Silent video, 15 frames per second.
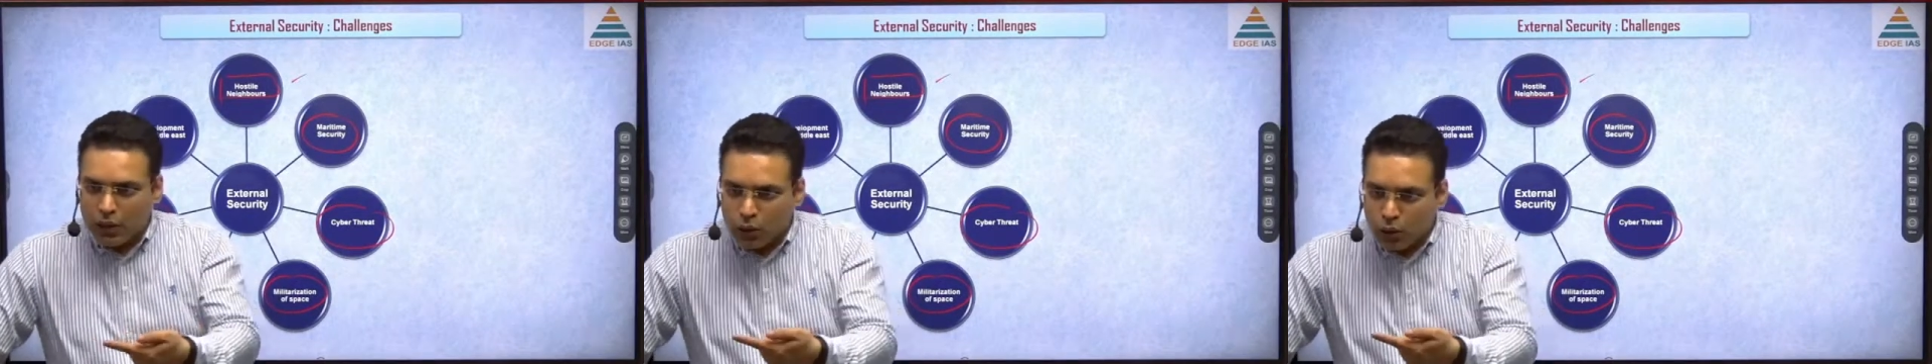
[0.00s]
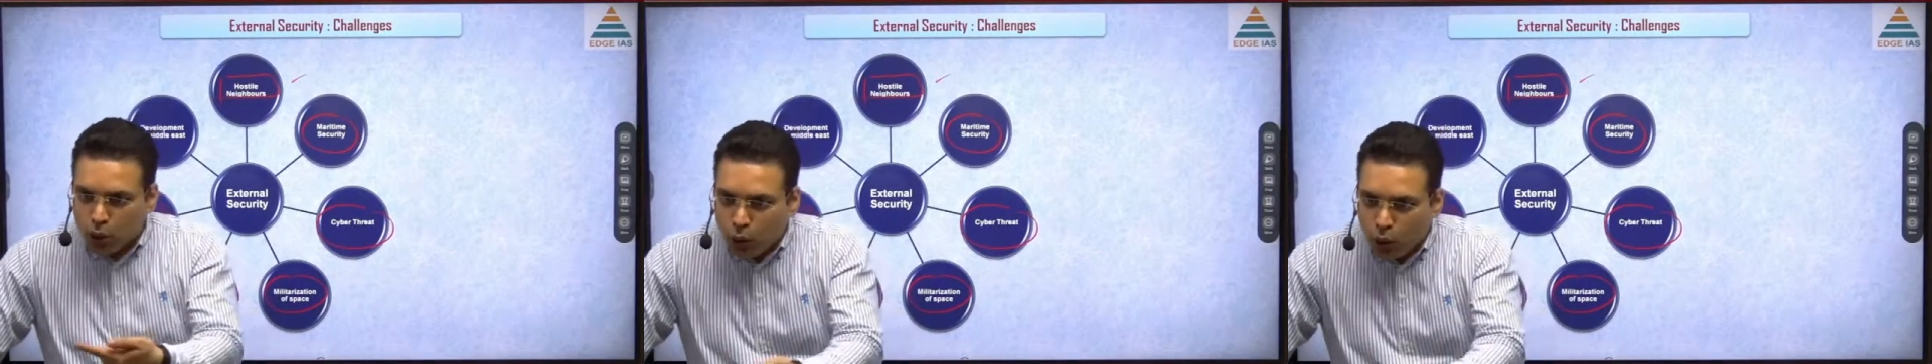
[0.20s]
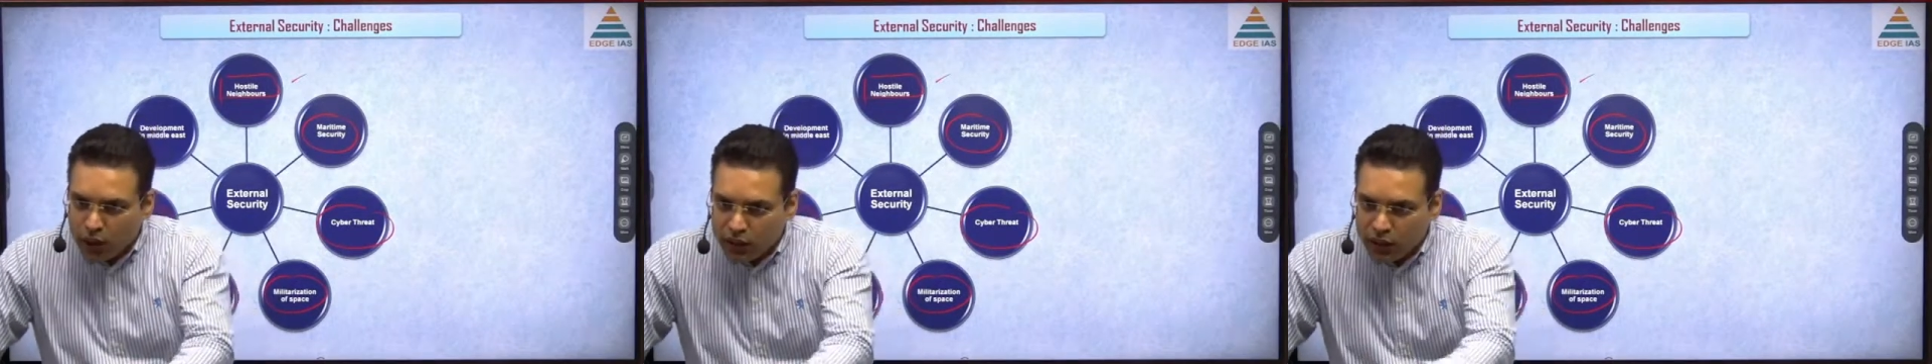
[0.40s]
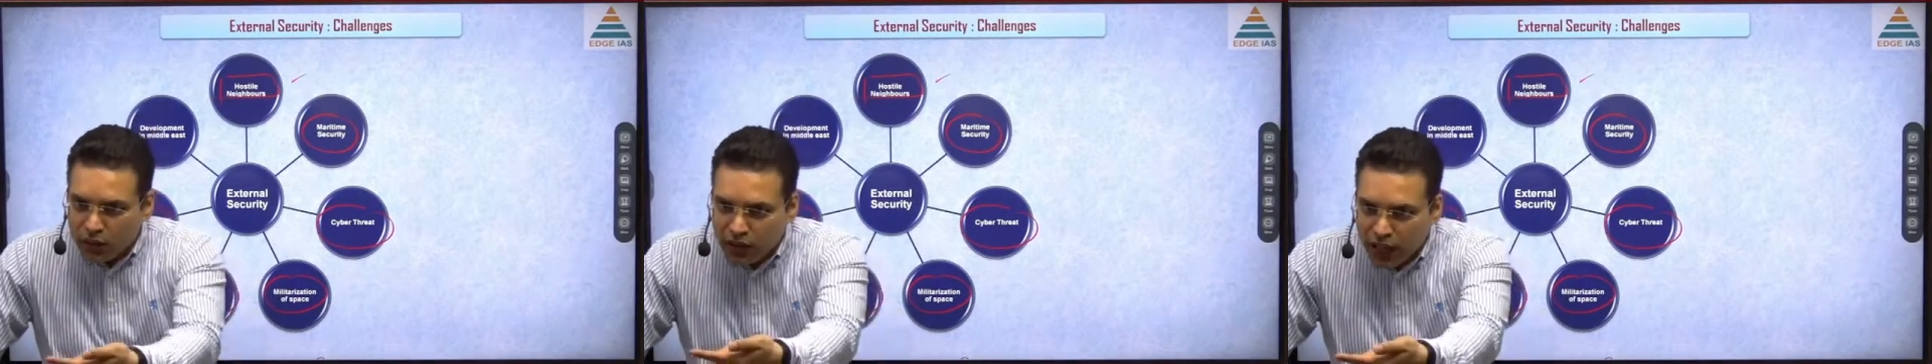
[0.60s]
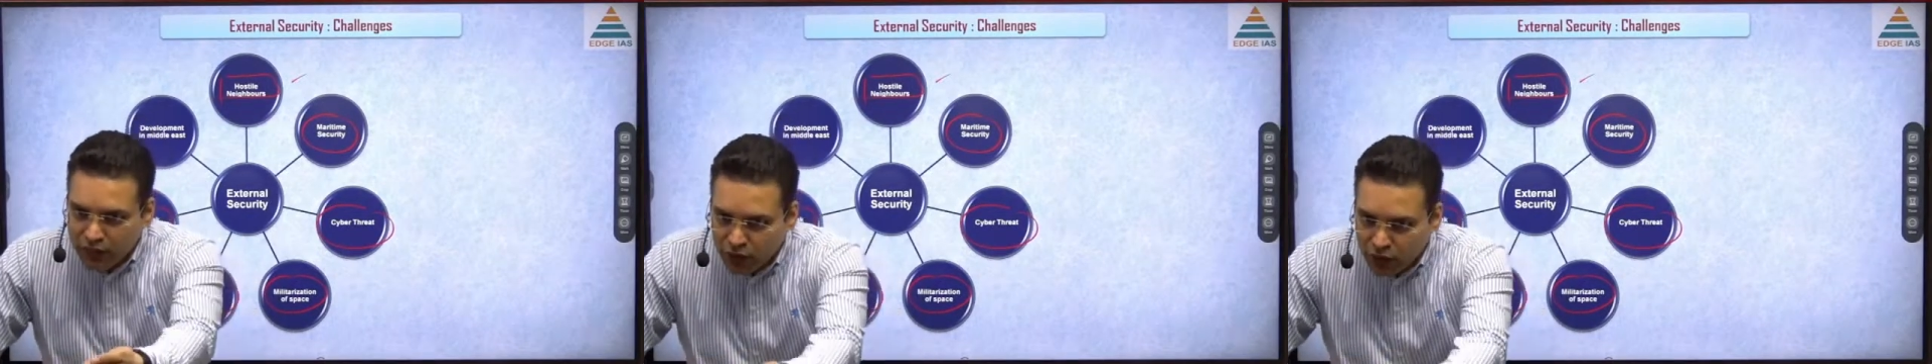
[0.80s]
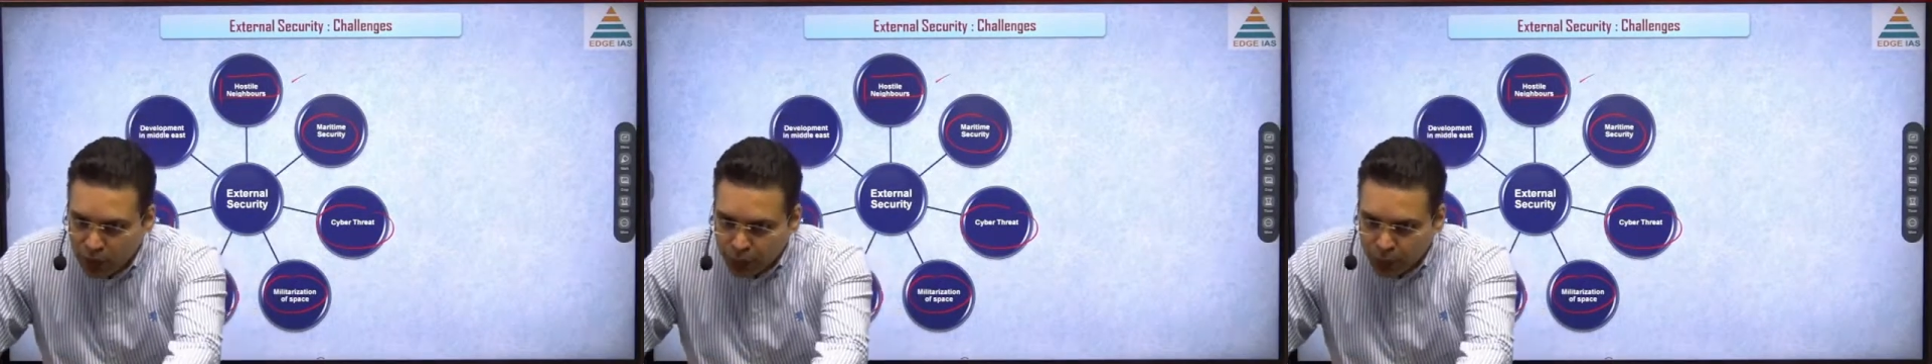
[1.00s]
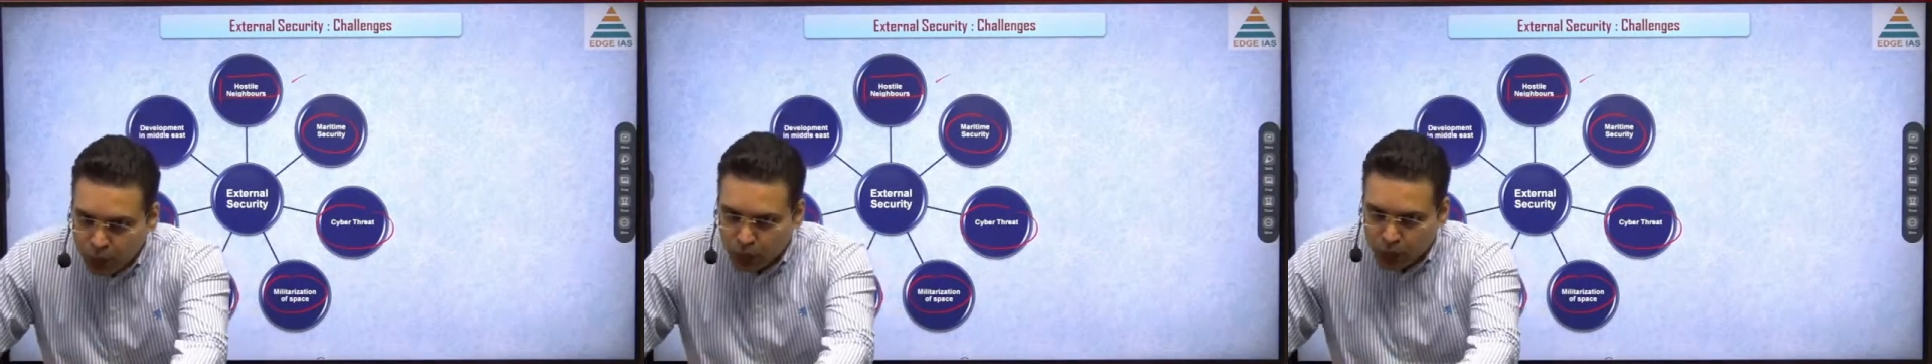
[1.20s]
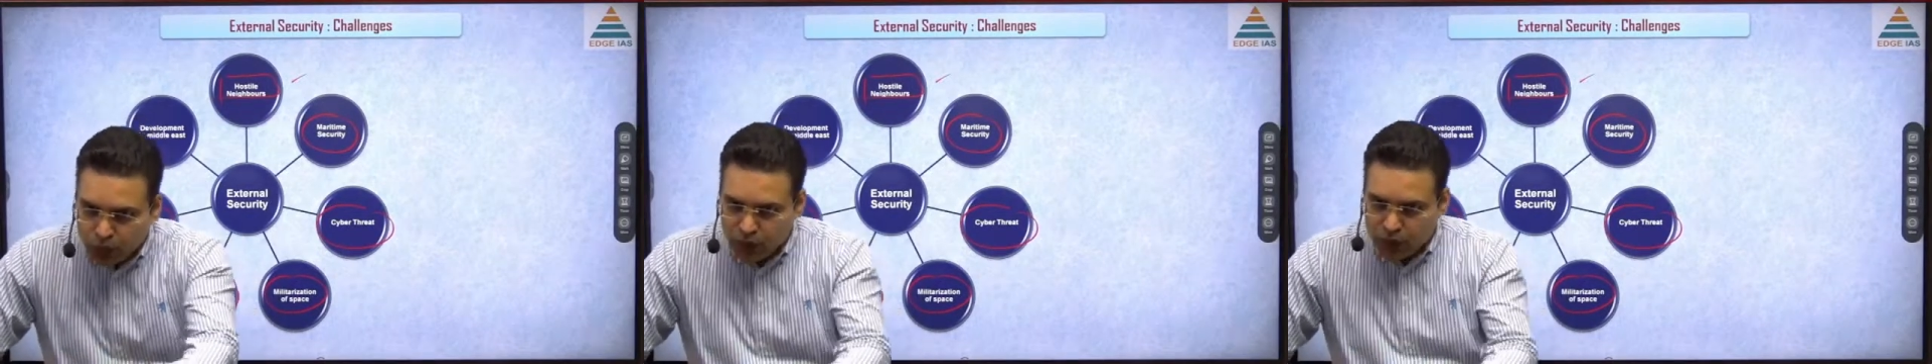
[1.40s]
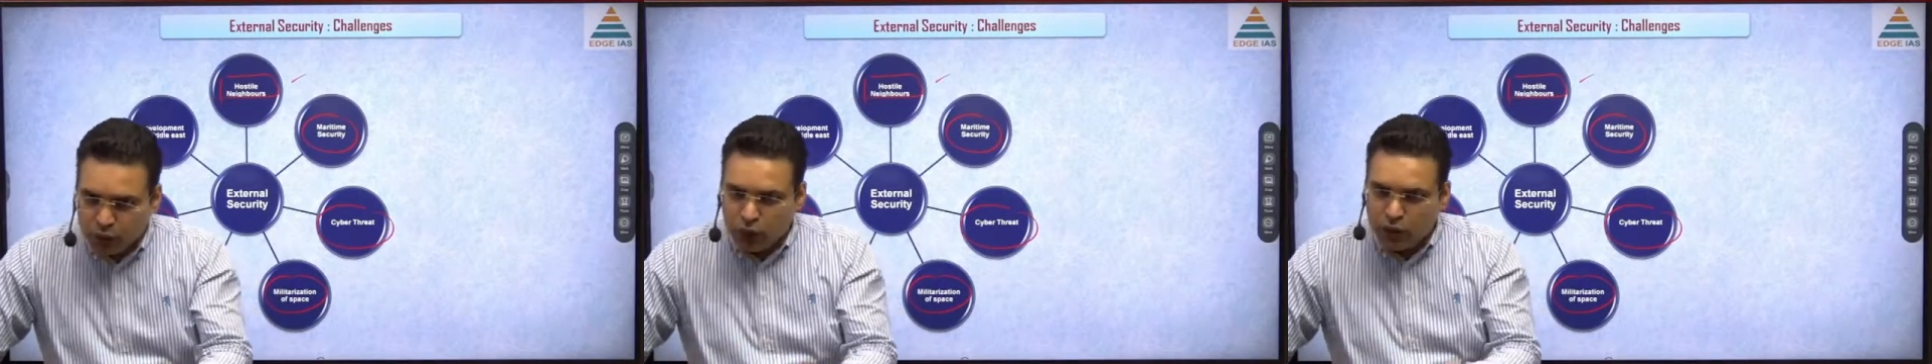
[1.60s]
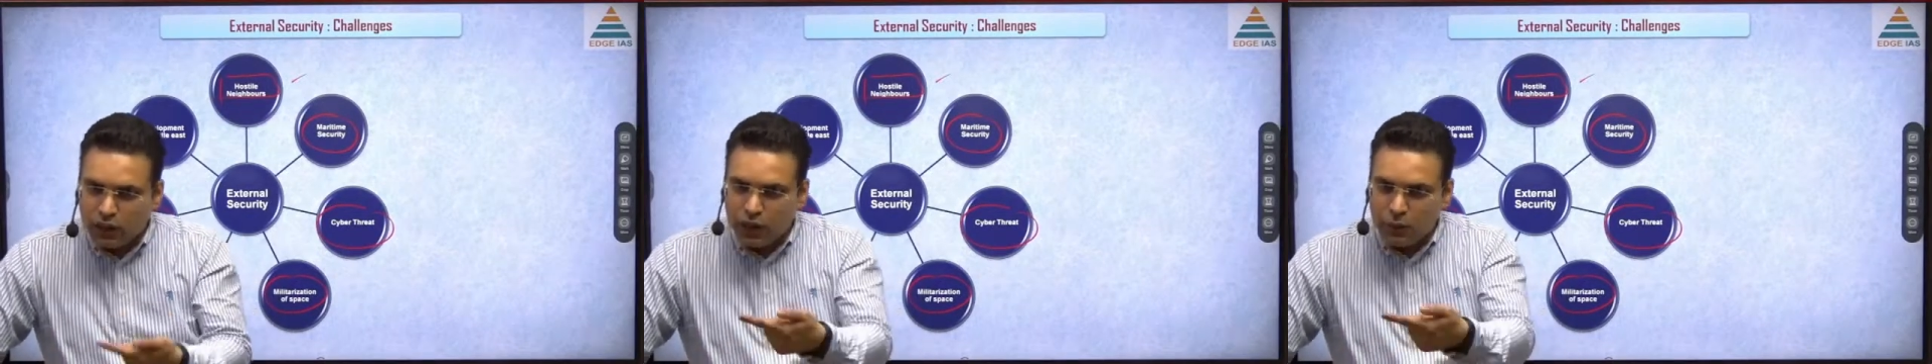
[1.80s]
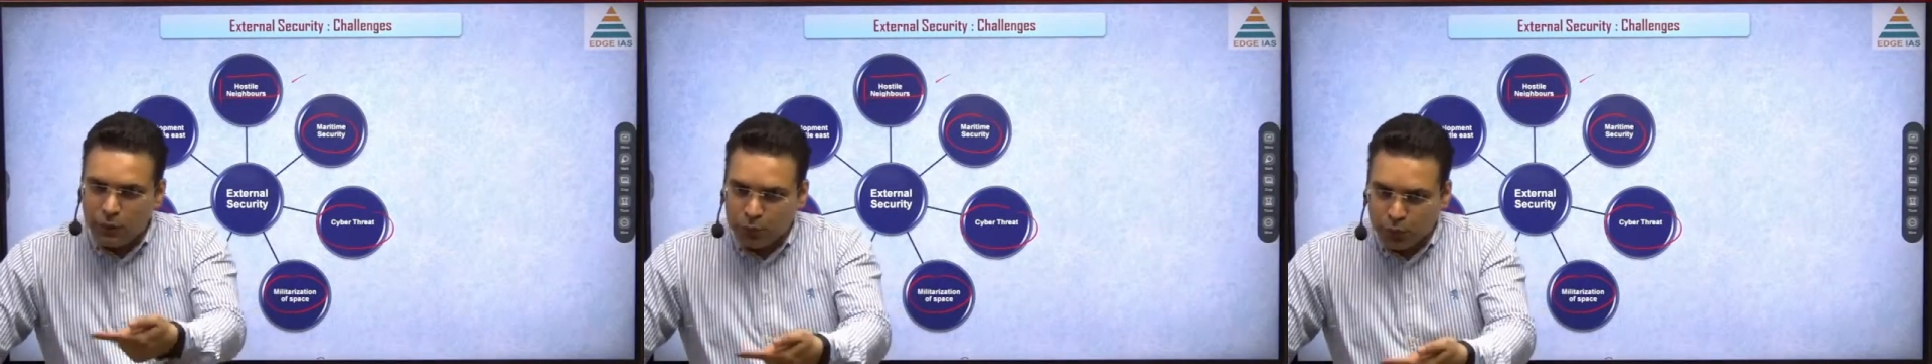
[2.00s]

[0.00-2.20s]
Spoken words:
your quality of life will improve if your income